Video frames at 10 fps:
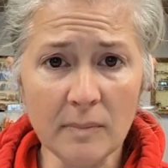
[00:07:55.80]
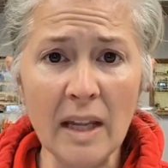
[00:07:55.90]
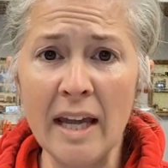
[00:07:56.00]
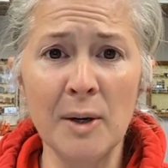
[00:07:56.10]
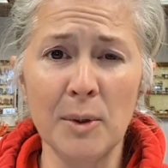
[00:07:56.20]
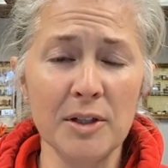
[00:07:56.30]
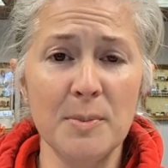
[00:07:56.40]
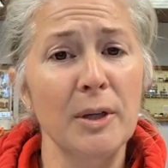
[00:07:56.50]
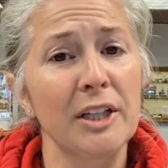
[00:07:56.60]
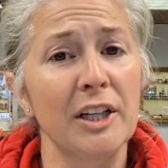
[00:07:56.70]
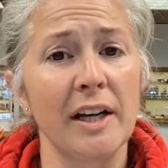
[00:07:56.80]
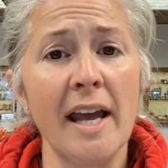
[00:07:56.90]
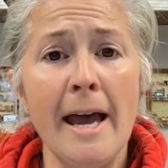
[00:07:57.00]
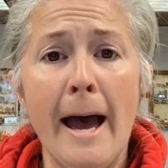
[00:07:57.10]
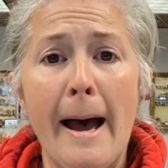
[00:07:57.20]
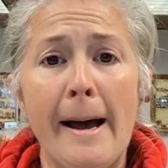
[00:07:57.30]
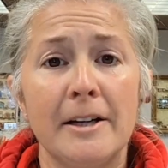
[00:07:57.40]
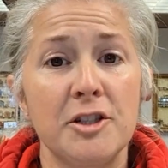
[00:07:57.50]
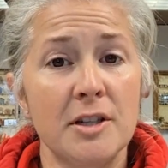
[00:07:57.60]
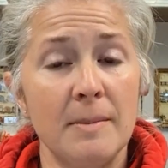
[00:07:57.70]
and it works pretty good.
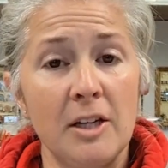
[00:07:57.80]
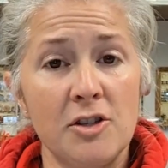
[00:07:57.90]
Just make